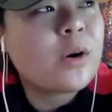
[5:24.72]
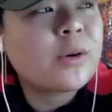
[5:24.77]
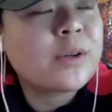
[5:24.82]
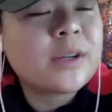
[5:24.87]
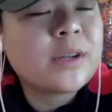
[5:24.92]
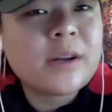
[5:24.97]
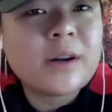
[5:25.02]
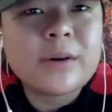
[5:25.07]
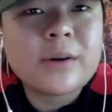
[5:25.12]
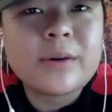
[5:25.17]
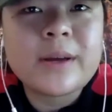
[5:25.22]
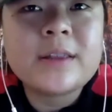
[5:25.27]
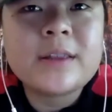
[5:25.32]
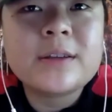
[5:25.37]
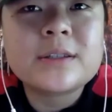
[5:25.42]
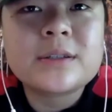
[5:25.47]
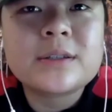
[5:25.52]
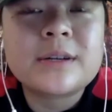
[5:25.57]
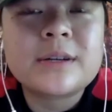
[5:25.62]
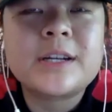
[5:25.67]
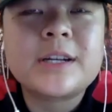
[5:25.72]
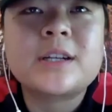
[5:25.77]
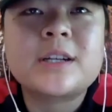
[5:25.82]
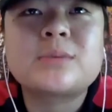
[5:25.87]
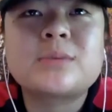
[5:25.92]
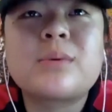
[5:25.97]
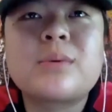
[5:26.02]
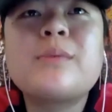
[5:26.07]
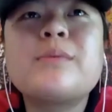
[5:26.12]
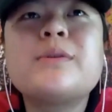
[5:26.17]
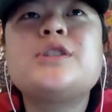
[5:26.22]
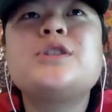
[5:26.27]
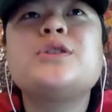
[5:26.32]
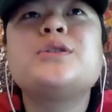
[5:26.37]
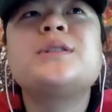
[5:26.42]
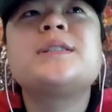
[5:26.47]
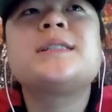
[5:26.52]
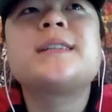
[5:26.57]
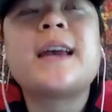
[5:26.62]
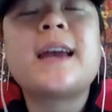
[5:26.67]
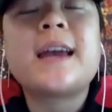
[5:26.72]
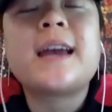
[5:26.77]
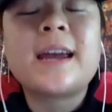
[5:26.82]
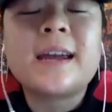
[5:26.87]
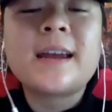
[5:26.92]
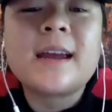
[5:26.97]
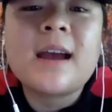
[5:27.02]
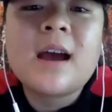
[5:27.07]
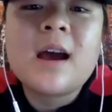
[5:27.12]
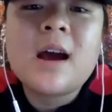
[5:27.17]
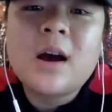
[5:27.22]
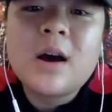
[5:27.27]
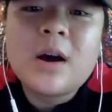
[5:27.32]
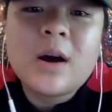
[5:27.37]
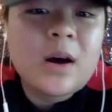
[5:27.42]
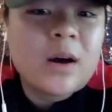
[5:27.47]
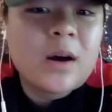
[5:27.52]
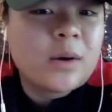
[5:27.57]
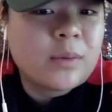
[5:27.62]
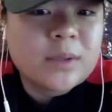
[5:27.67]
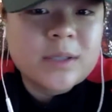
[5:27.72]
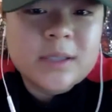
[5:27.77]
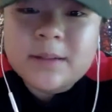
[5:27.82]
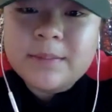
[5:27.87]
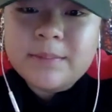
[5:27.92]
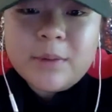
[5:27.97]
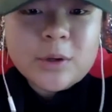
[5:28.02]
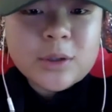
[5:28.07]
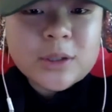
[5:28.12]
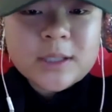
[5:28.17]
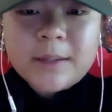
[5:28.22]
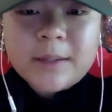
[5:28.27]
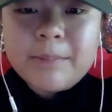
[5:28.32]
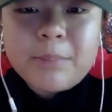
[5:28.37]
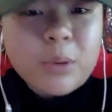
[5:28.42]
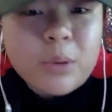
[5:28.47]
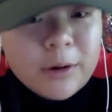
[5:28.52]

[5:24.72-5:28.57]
So, in those 3 years, what would you say was the most important